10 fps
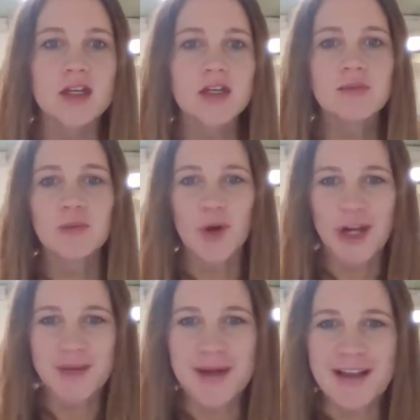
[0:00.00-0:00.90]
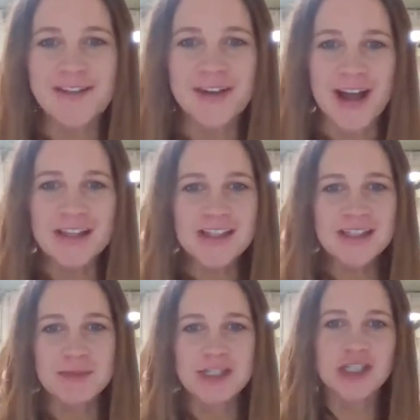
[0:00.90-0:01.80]
Good morning, my friends.
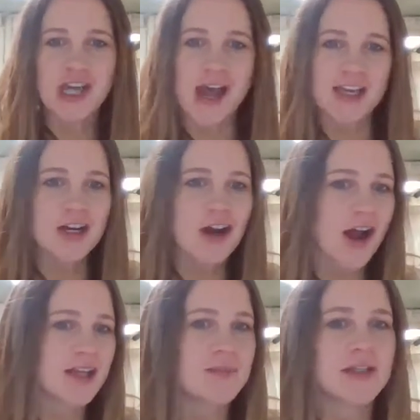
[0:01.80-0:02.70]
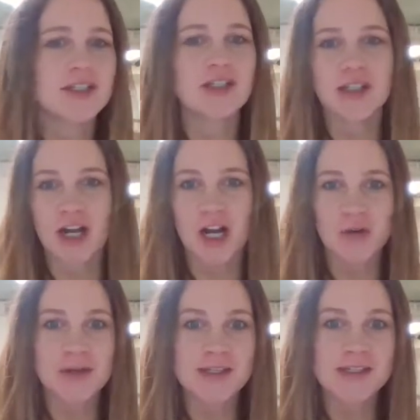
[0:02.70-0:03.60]
It's Miss Jackie, your occupational
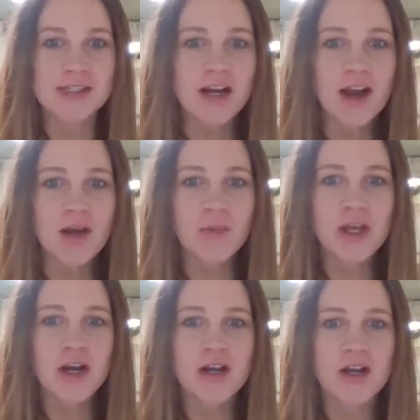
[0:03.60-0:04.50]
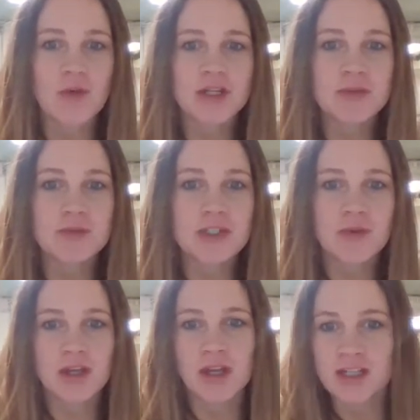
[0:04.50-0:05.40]
therapist here, and we are going to be
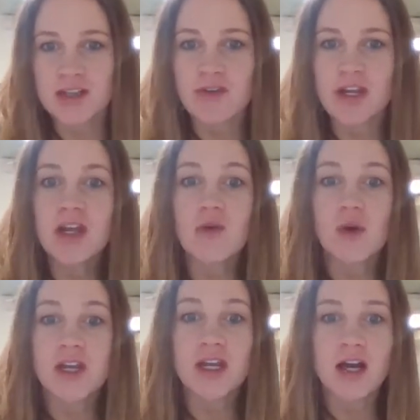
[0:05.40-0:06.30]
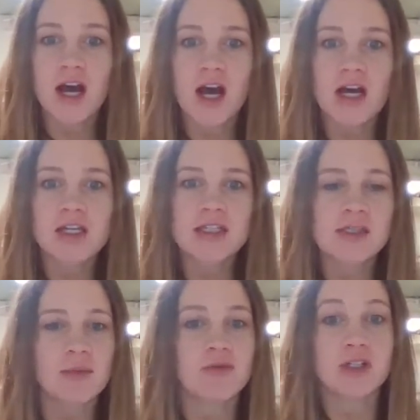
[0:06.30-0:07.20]
doing an activity working on
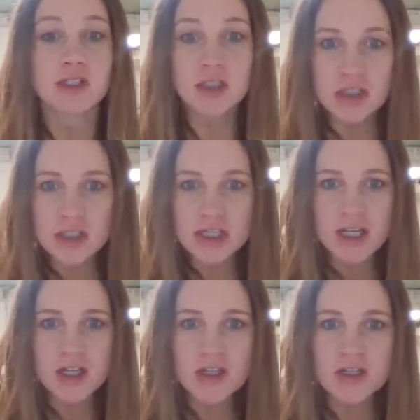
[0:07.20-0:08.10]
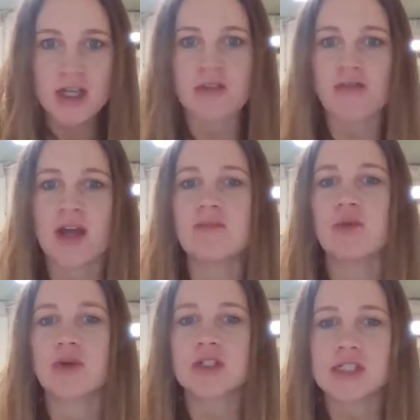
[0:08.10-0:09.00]
some of our scissors skills and fine
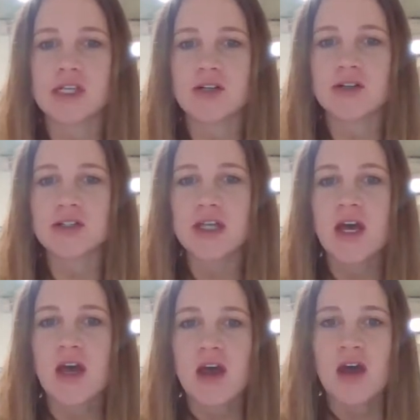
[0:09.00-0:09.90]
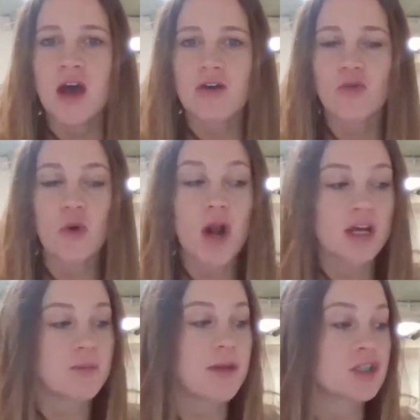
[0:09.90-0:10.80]
motor skills for
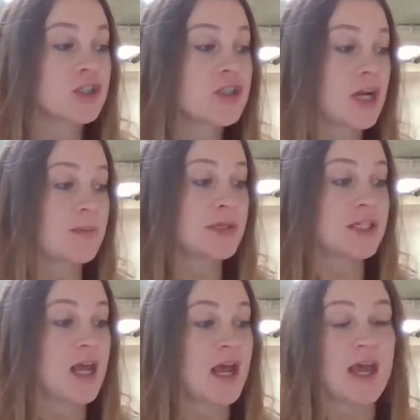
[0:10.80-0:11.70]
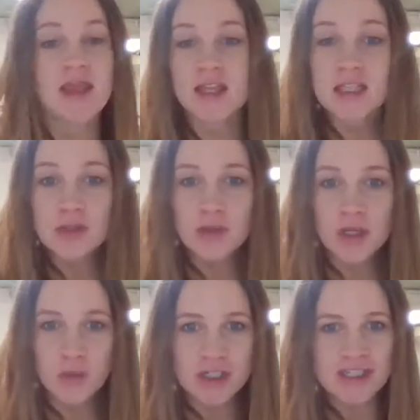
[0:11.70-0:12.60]
occupational therapy today. And this
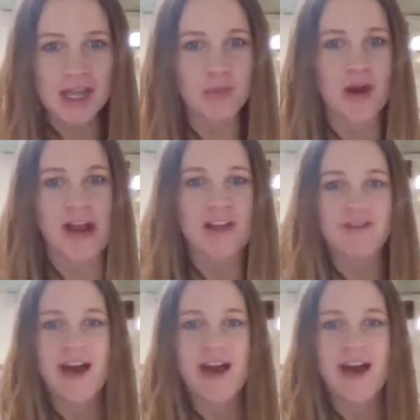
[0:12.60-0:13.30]
week we're celebrating